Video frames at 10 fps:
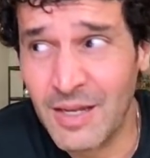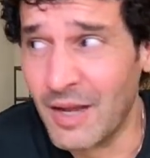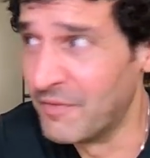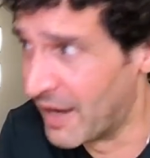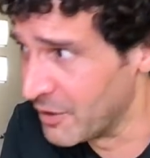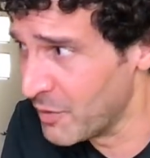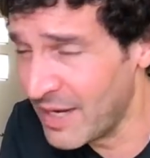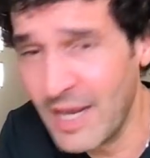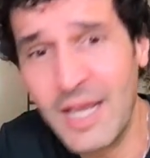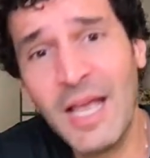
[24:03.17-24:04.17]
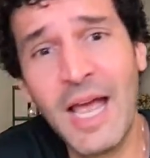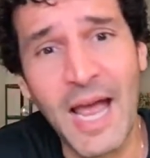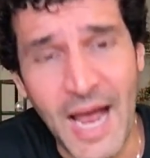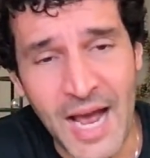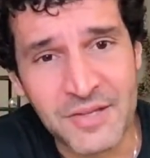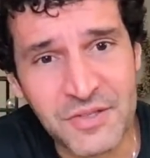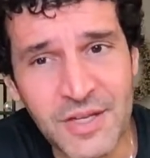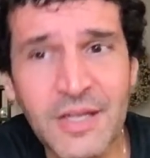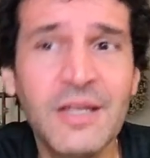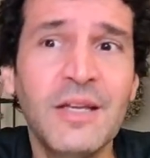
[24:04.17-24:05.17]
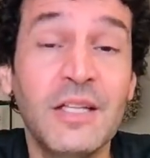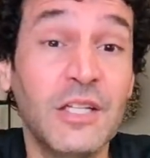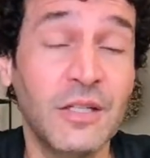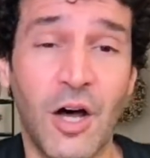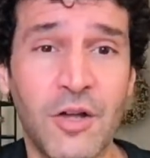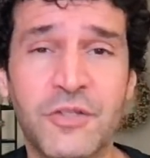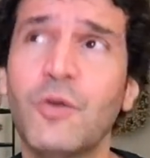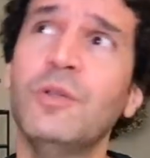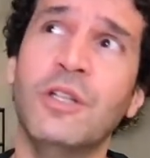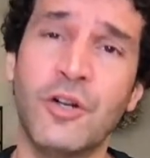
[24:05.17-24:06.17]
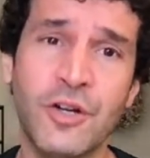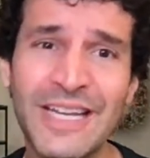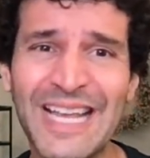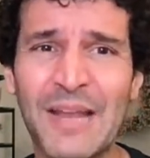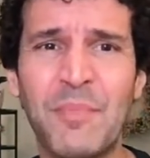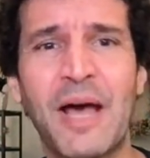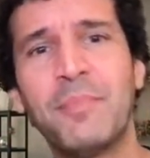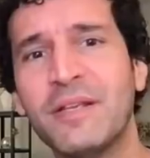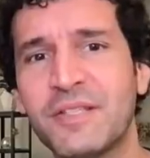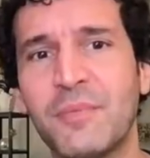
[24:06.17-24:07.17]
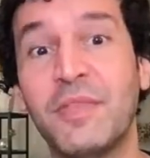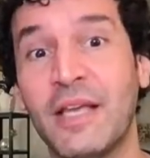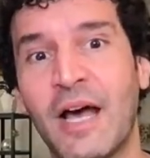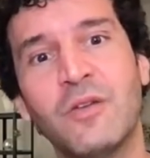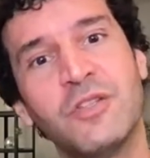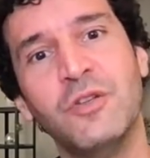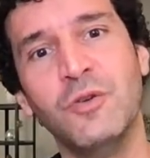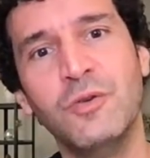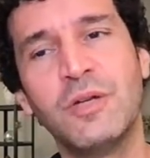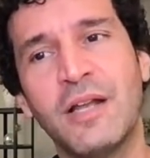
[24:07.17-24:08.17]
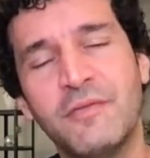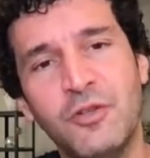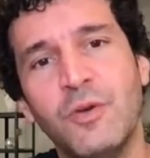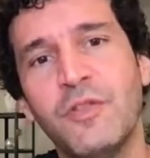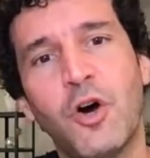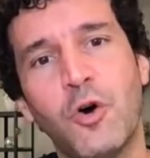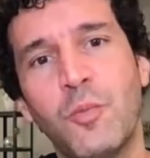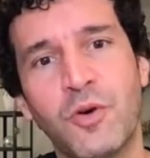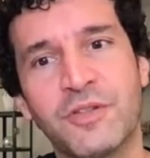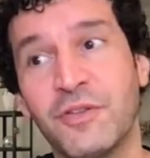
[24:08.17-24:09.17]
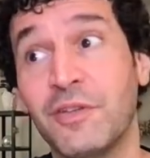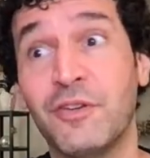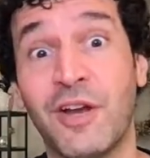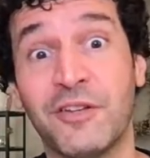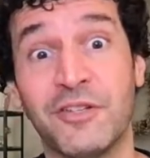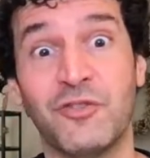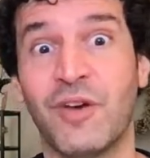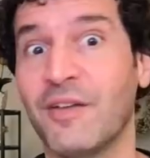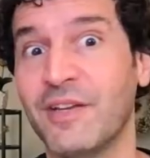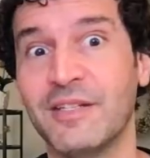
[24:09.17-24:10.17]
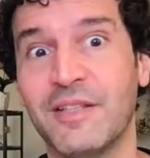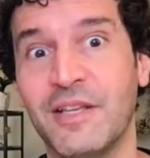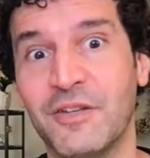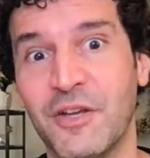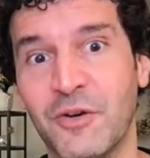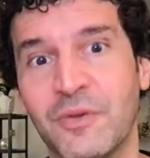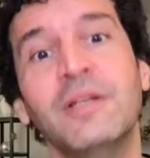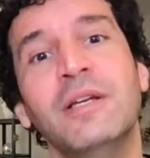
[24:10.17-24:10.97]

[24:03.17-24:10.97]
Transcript: evaluating, asking, also learning and mapping something out too, kind of doing the homework so that you're not just driving into the unknown.